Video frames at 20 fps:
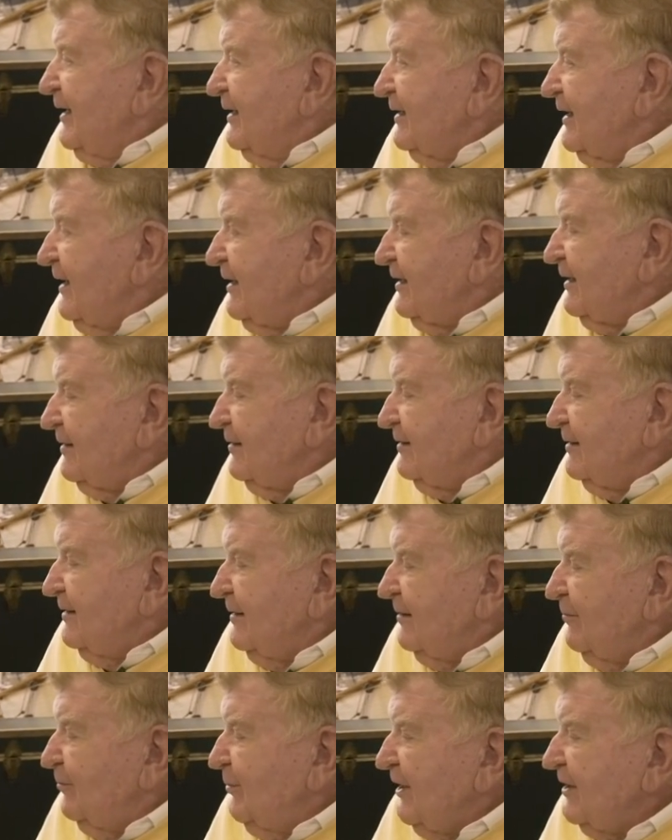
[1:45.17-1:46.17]
that
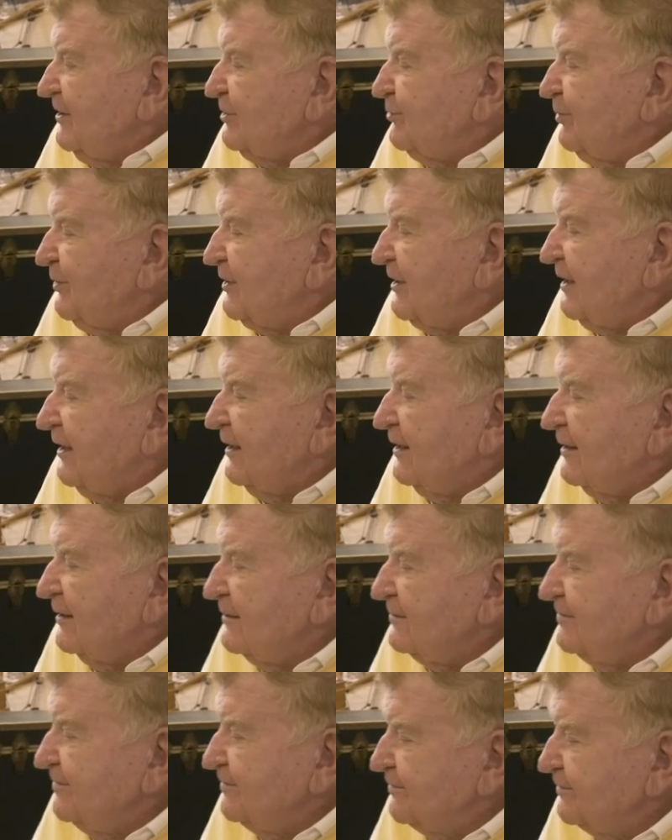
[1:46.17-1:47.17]
Billy
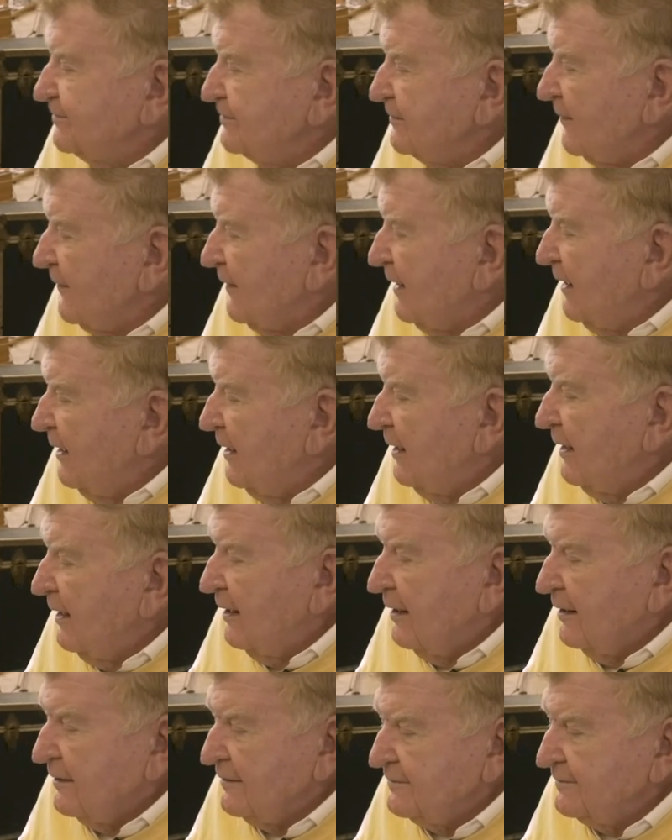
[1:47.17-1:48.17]
Spadell
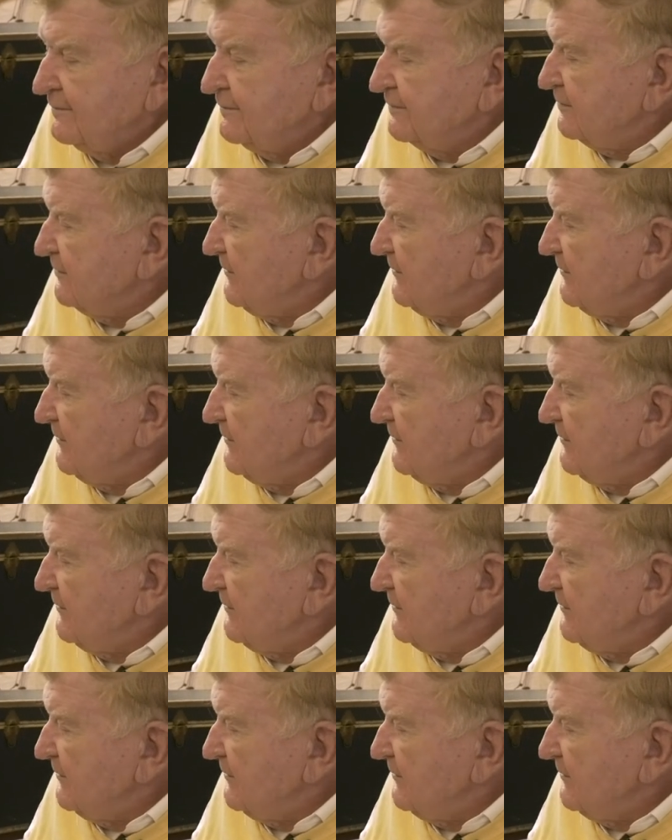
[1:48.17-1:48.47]
um,